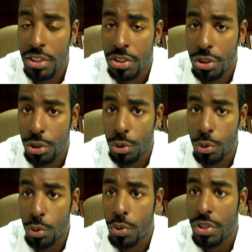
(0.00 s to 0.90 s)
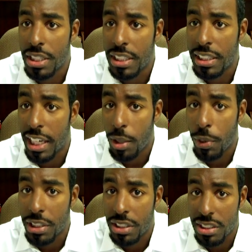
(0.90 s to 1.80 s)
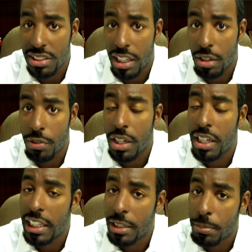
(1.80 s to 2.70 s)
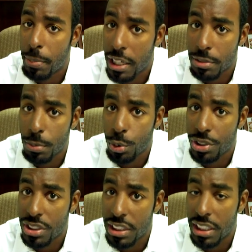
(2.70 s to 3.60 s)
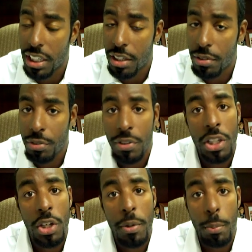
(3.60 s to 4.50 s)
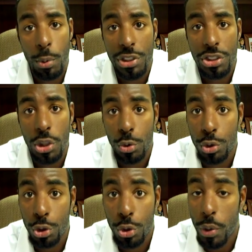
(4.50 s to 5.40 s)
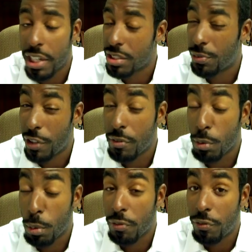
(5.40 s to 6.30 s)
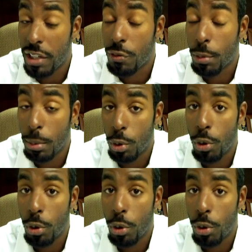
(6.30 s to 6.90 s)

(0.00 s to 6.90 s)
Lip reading: to the Gateway to the South in possible receipt of Maurice Jones-Drew, who has a favorable